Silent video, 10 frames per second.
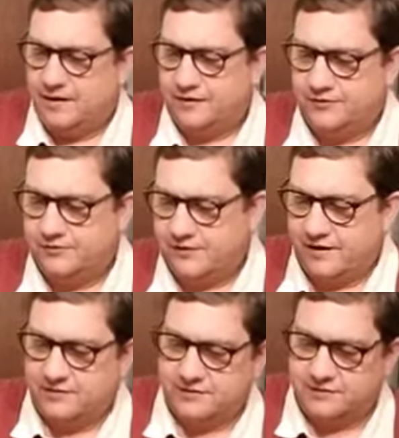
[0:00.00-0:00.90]

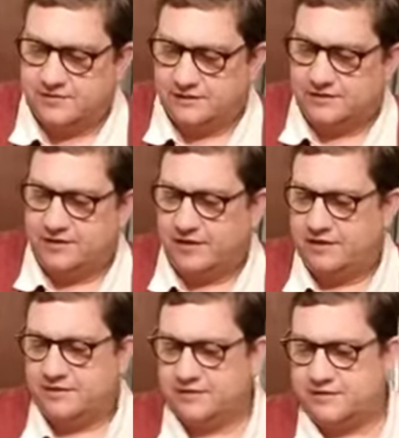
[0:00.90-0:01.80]
2016
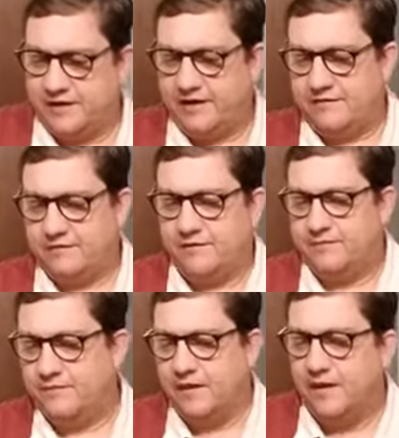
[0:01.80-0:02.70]
estate
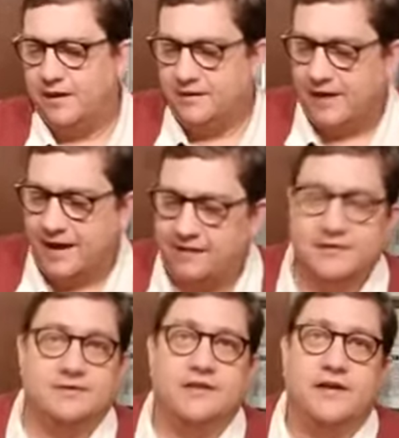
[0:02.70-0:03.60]
from the
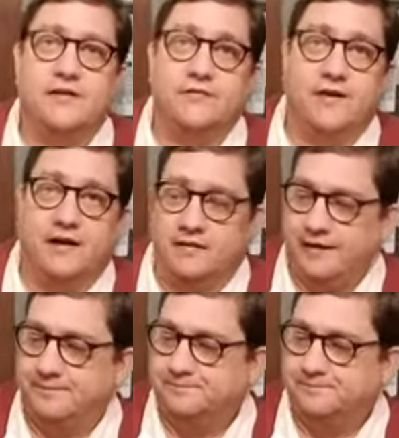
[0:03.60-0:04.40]
Alexander Valley,